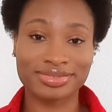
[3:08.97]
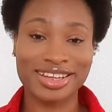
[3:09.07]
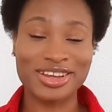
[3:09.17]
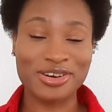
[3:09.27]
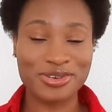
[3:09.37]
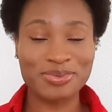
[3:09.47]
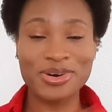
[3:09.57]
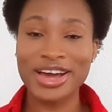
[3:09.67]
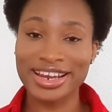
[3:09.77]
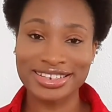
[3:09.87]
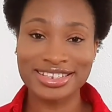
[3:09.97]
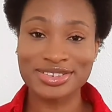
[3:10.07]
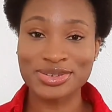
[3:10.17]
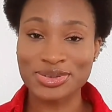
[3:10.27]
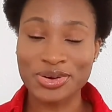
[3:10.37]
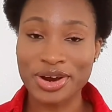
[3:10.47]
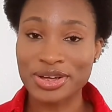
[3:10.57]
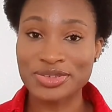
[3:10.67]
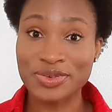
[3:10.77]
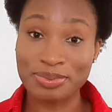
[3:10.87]
Now for more editing
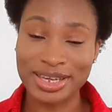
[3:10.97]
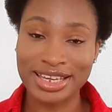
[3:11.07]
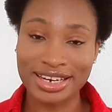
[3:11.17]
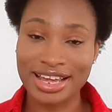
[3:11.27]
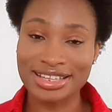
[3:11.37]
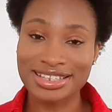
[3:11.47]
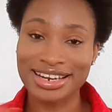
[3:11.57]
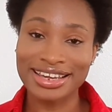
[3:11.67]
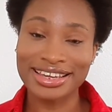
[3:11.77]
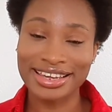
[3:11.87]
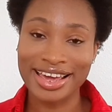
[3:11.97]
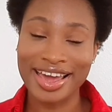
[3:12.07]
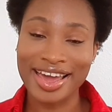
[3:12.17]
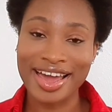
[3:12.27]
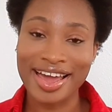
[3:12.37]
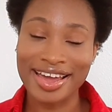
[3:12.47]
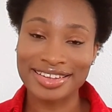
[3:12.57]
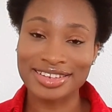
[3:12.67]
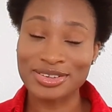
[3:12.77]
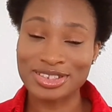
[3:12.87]
tutorials for beginners, click here
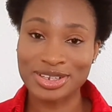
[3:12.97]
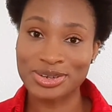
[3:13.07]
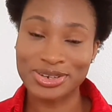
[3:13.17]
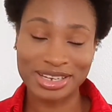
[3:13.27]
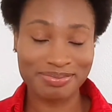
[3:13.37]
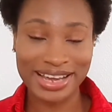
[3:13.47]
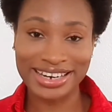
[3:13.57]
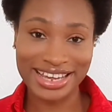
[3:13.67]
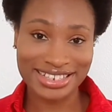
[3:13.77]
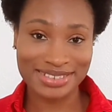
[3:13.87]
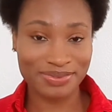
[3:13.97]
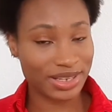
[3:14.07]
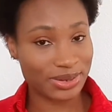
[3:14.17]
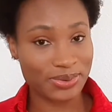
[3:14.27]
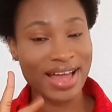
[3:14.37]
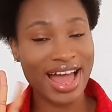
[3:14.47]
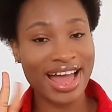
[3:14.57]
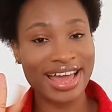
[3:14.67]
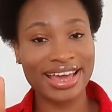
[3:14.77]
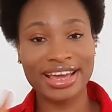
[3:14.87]
and I'll see you in my next video.
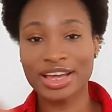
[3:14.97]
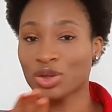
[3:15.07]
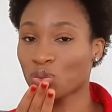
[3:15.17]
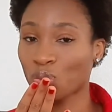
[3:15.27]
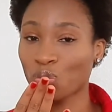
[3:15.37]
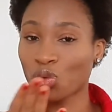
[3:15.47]
Bye.